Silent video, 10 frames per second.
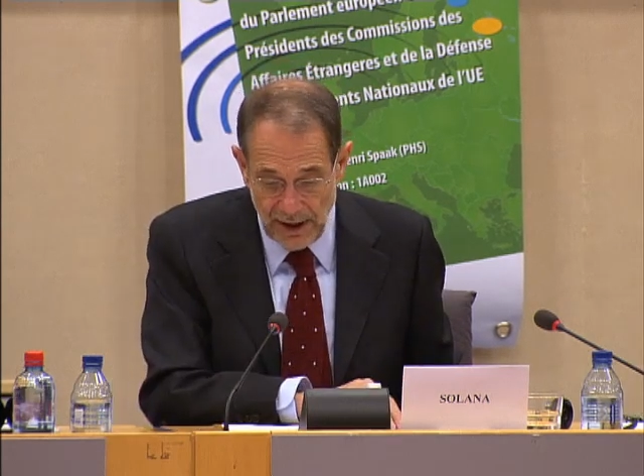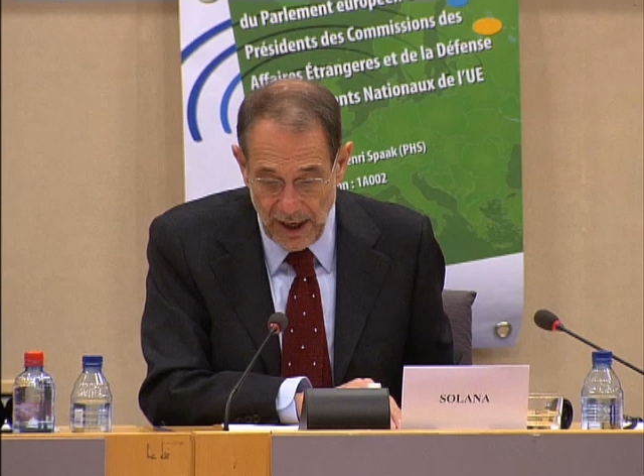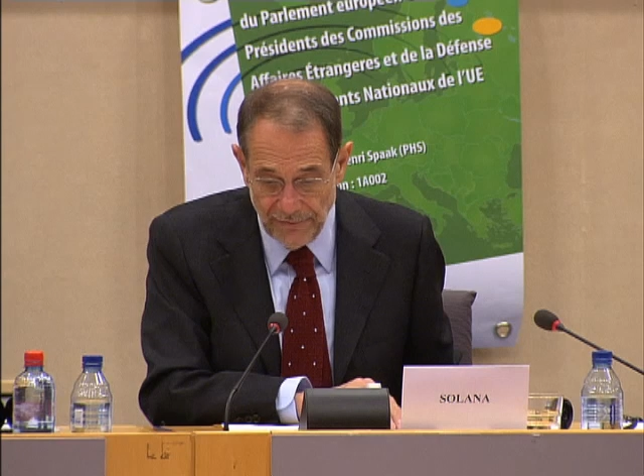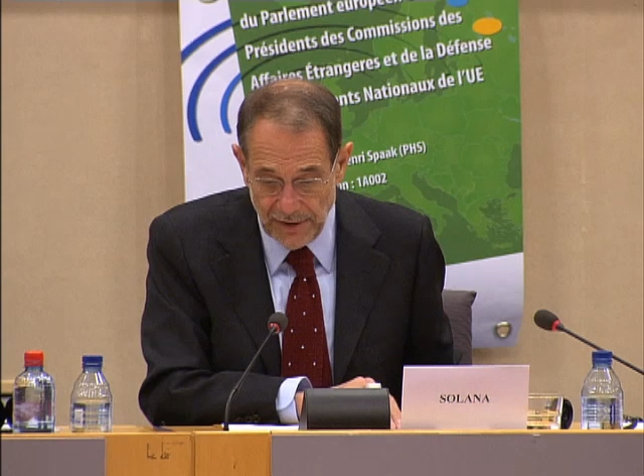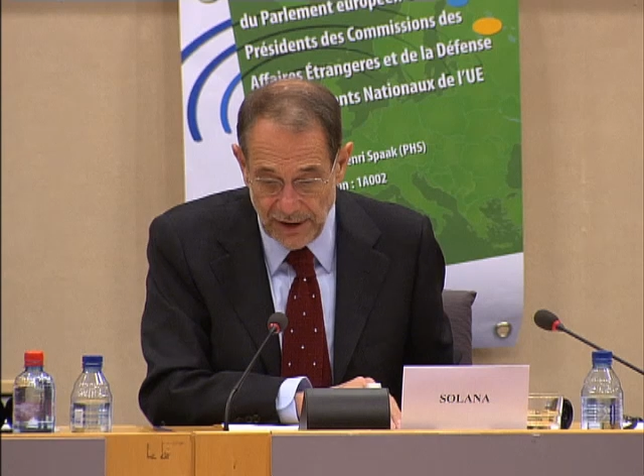
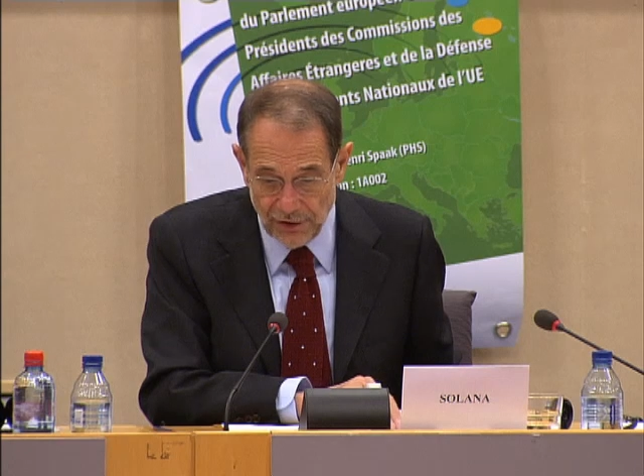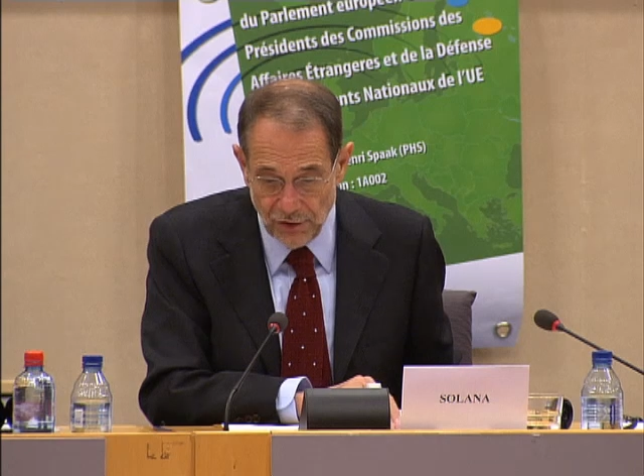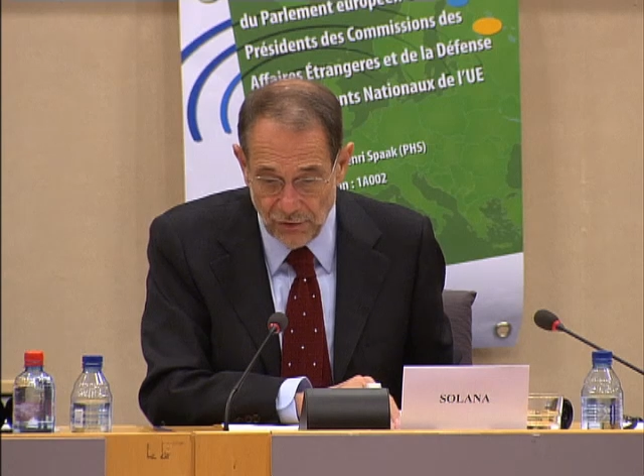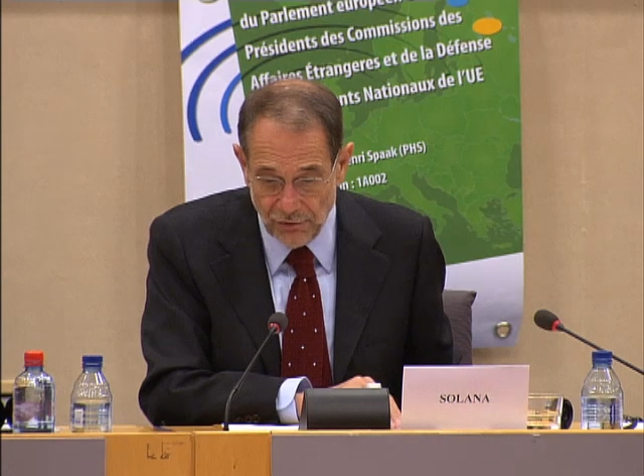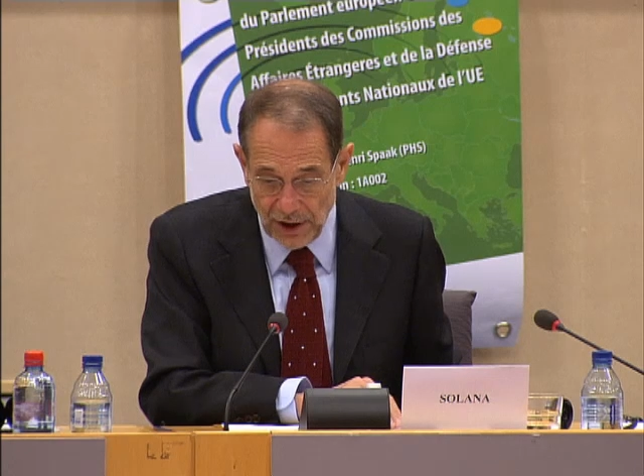African
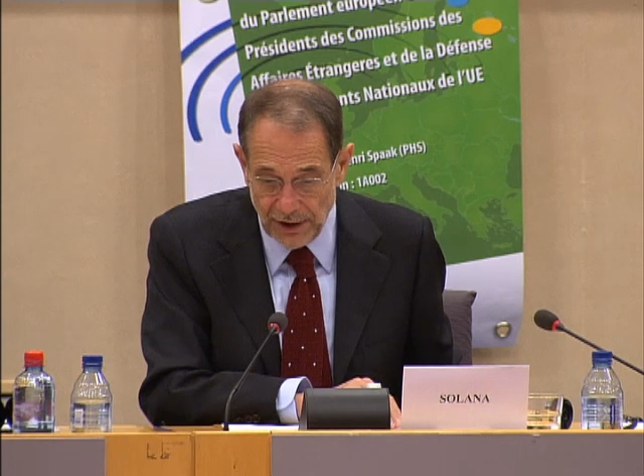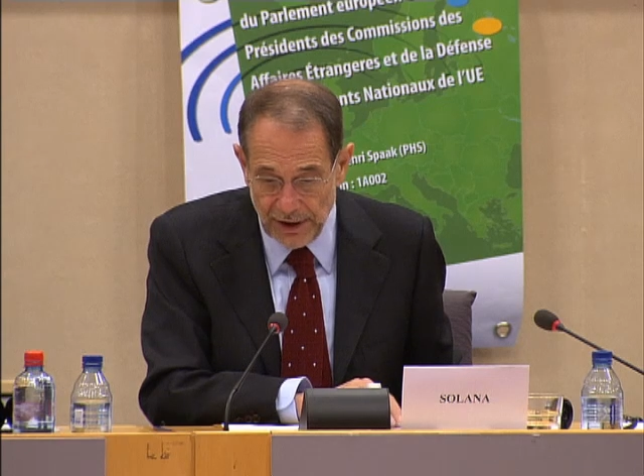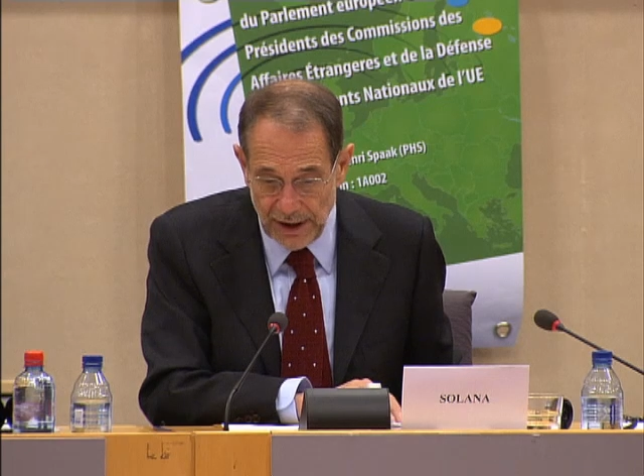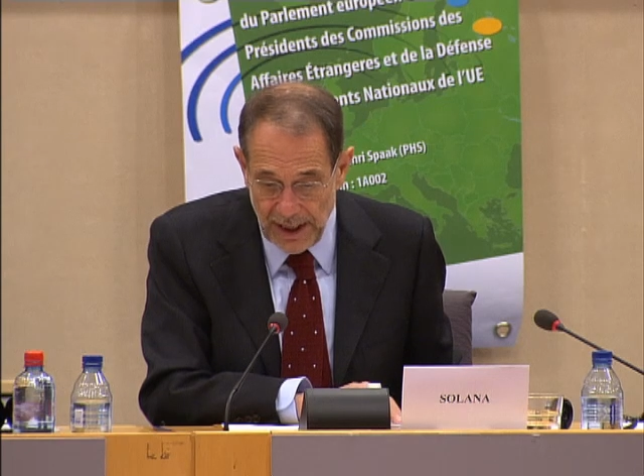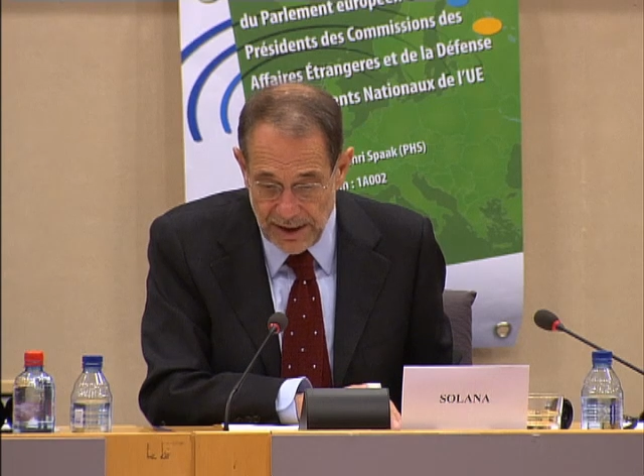Union which are
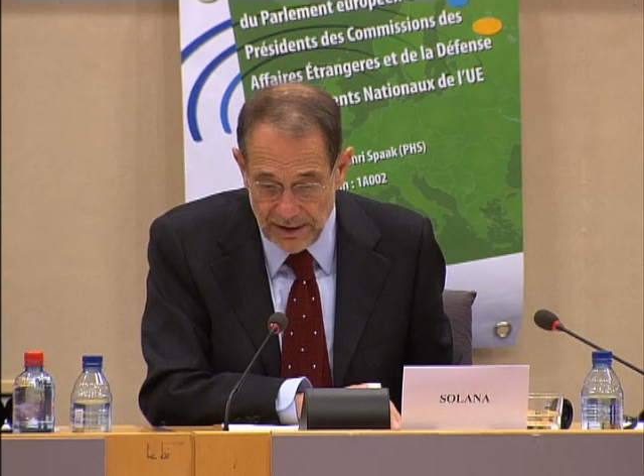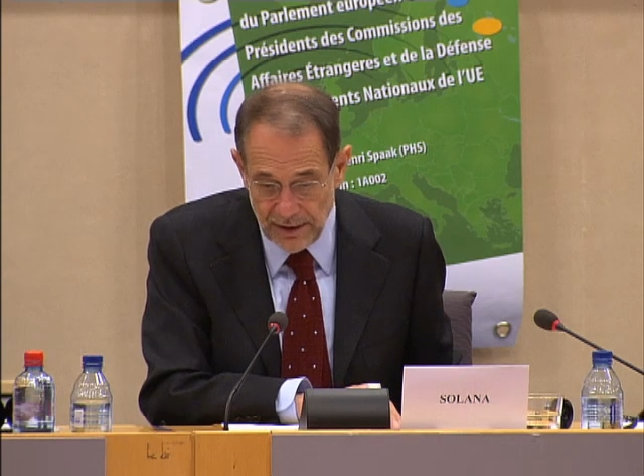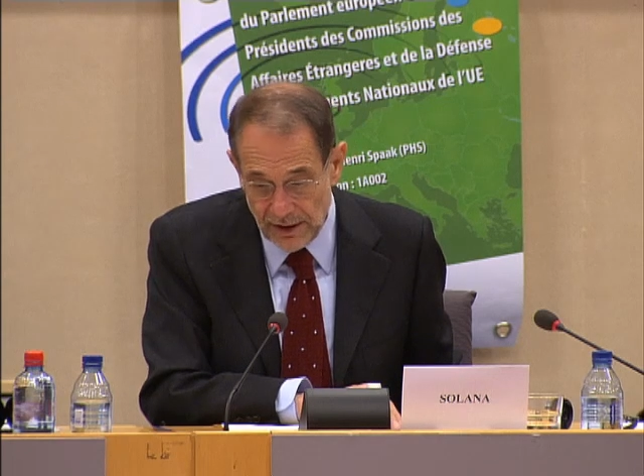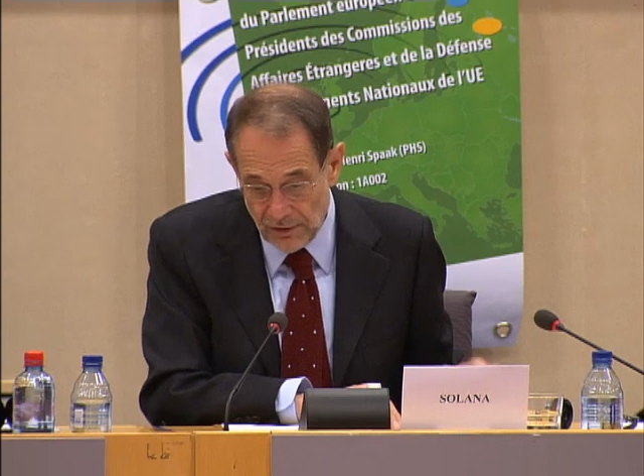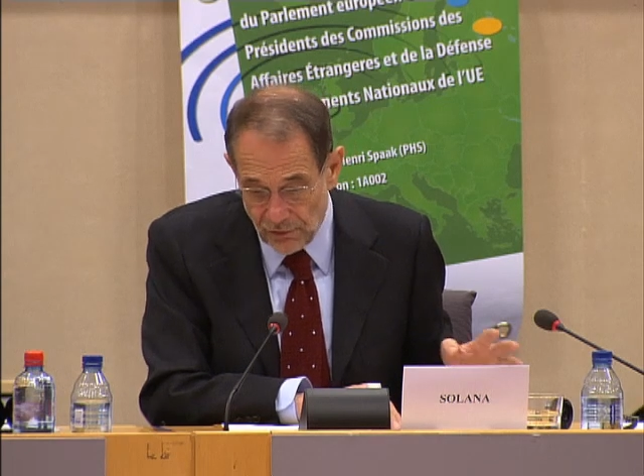
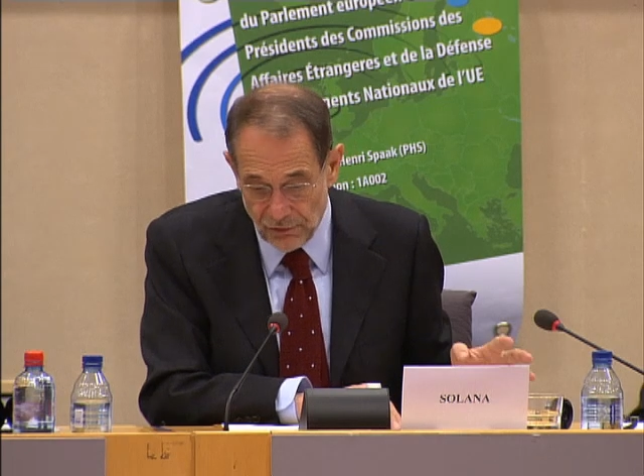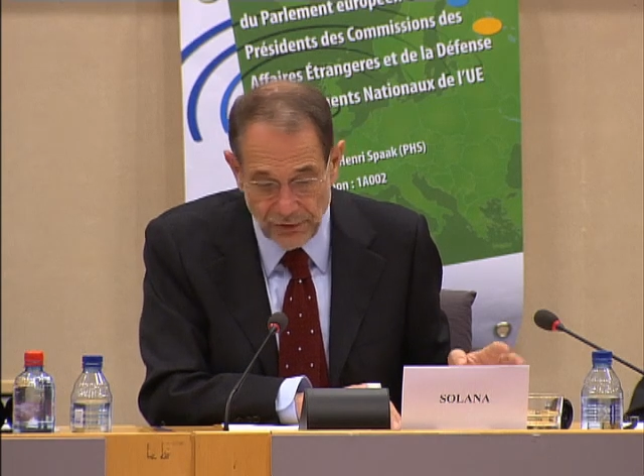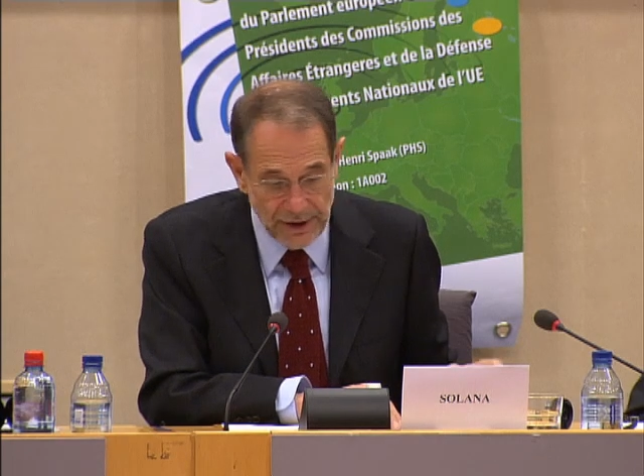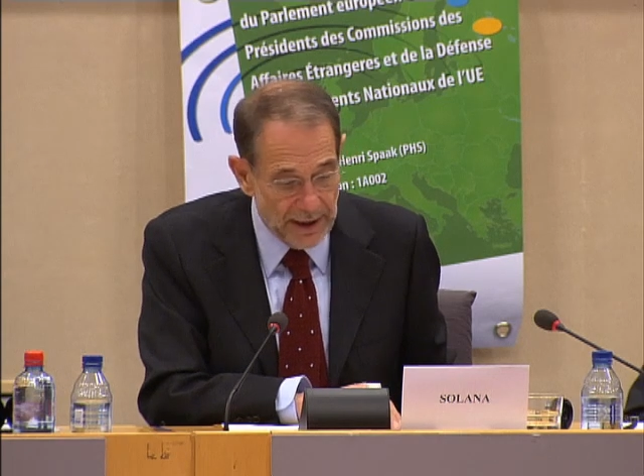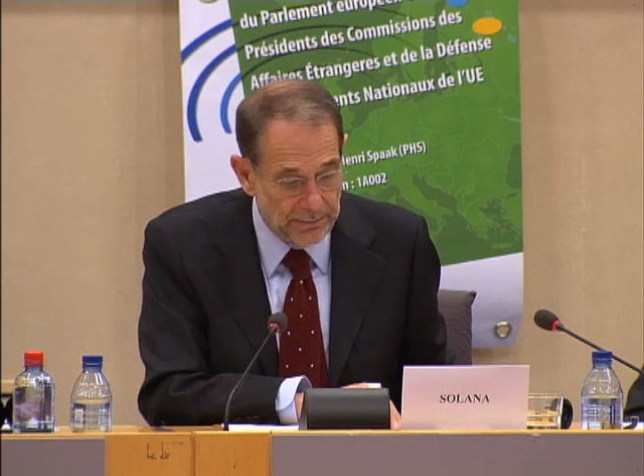engaged, and also
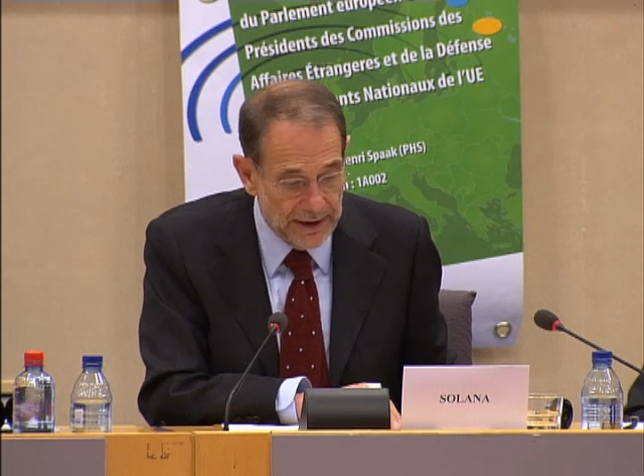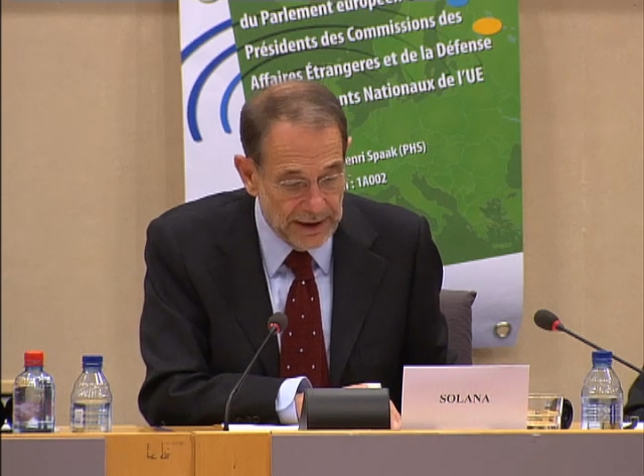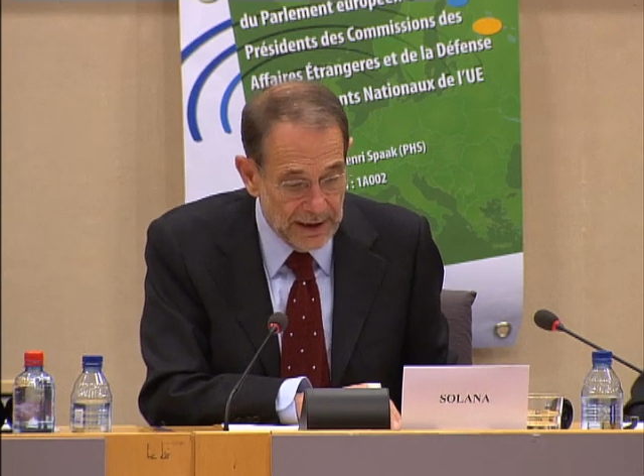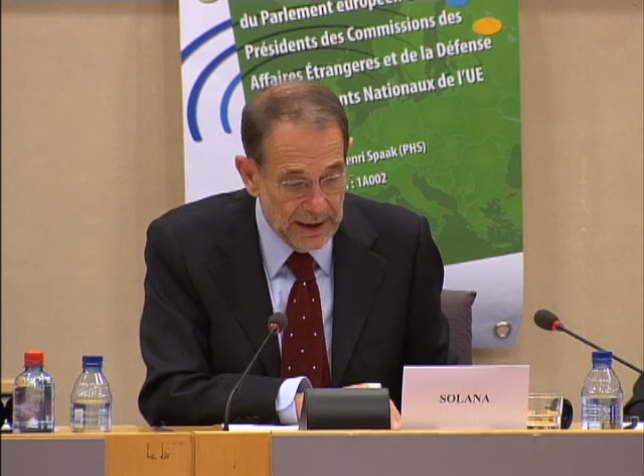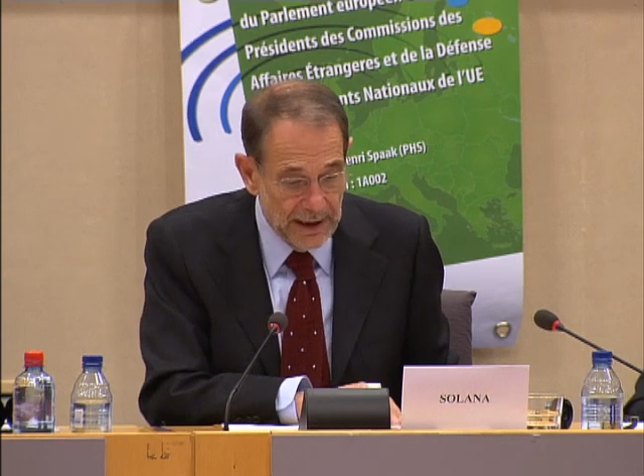the Arab
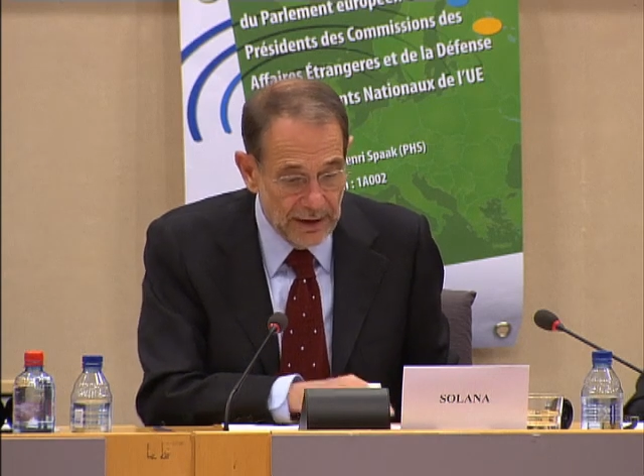League,